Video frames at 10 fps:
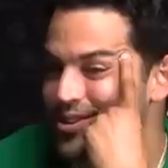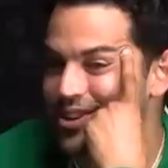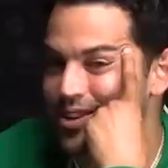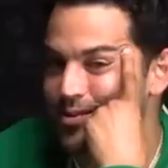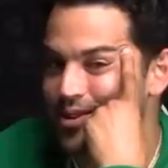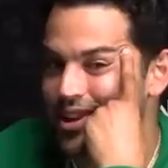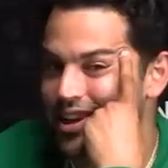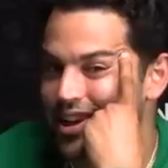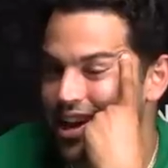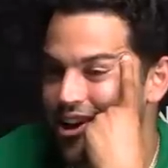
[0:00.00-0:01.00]
to another point.
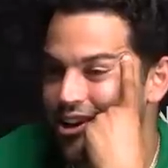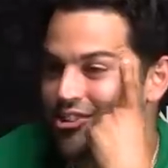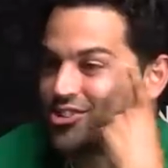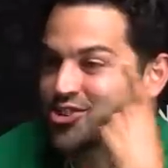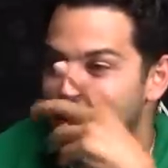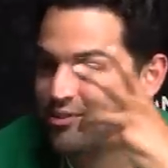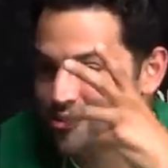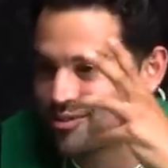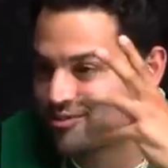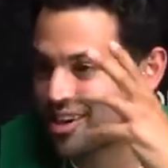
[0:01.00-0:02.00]
Like all the traveling
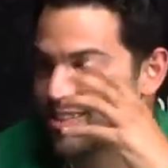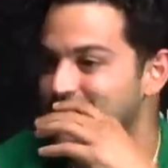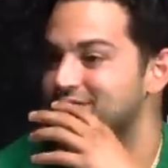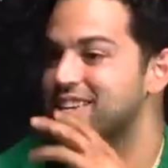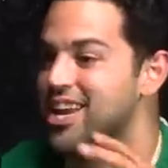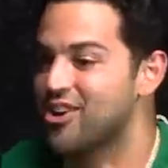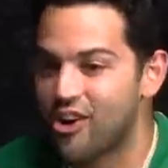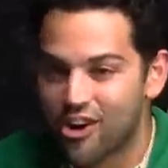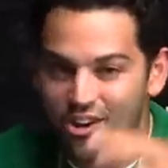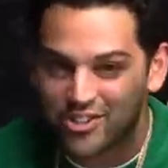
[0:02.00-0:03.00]
we've done for uh-huh. skating,
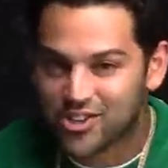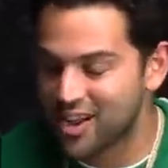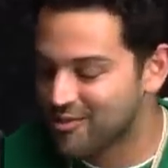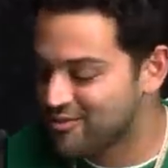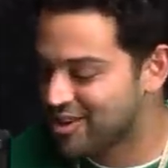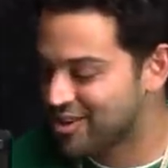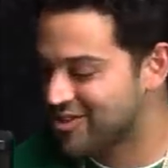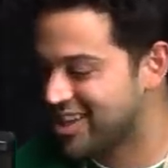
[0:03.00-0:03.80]
all the traveling we've done yeah, over the